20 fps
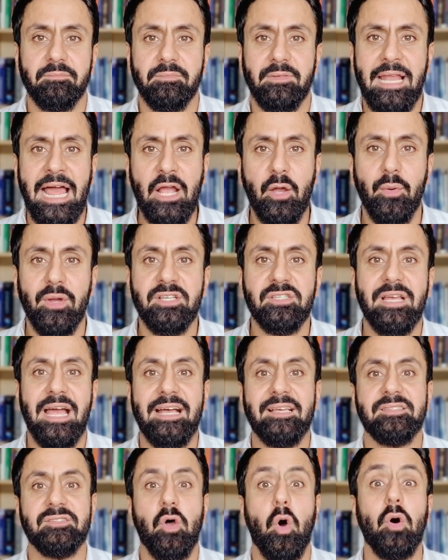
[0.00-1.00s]
language
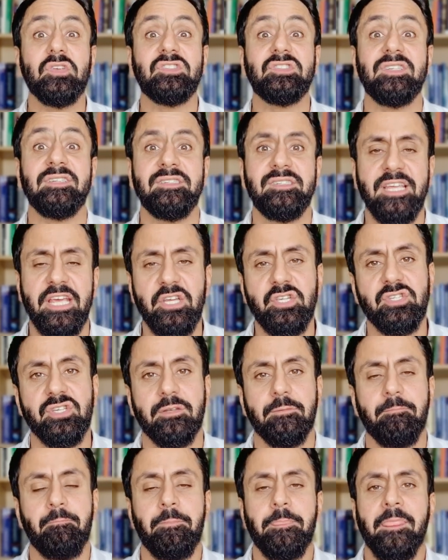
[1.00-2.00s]
as
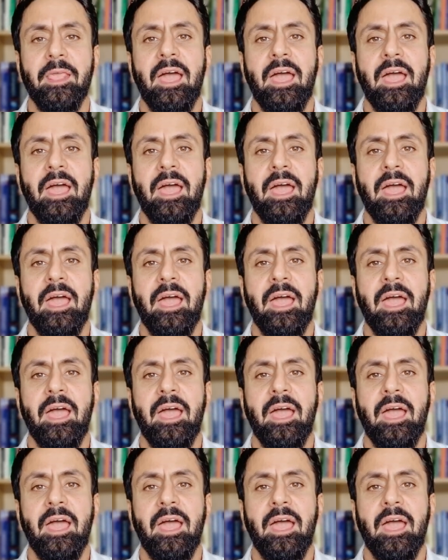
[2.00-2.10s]
ostentation?